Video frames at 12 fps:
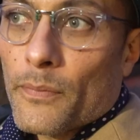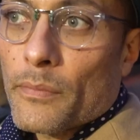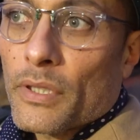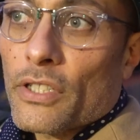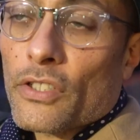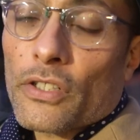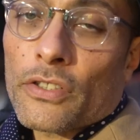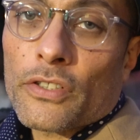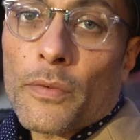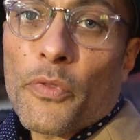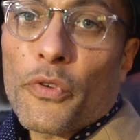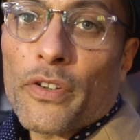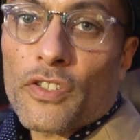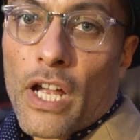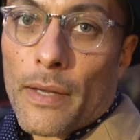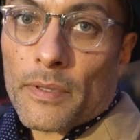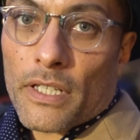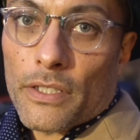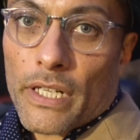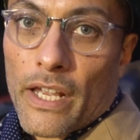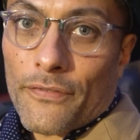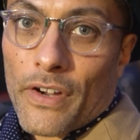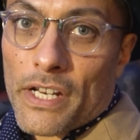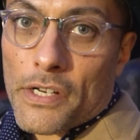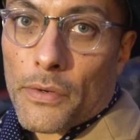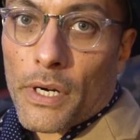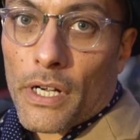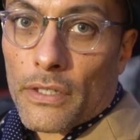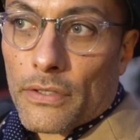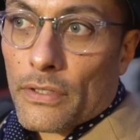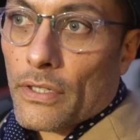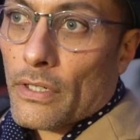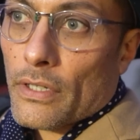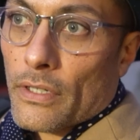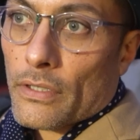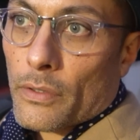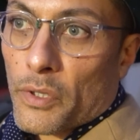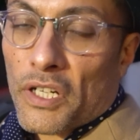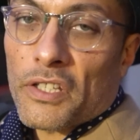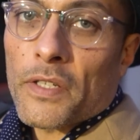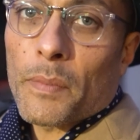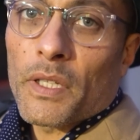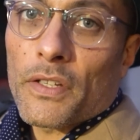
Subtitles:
But there's also some thrift shops that you can't find anywhere else. So we're going to dip